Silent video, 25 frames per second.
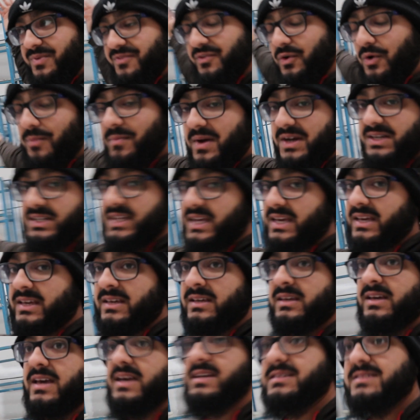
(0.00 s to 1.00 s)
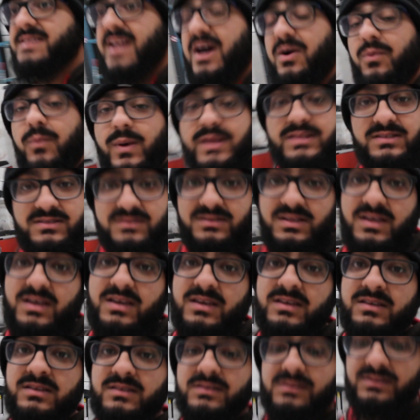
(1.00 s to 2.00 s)
before Monday. It's now
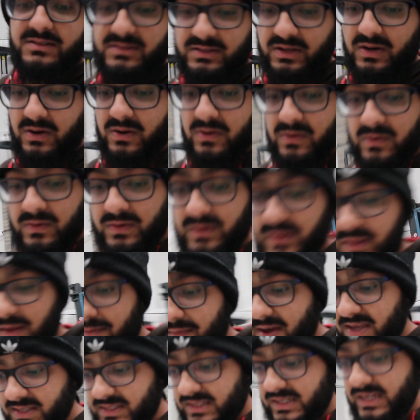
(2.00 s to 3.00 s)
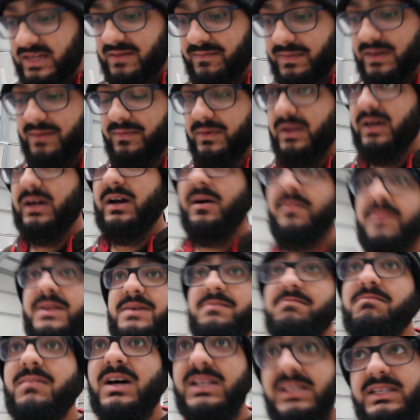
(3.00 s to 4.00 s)
Wednesday, so the mezzanine people are
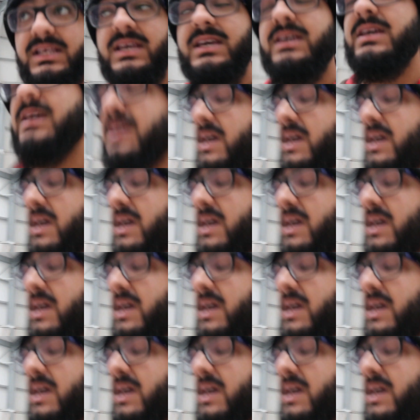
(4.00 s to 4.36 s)
coming in Monday.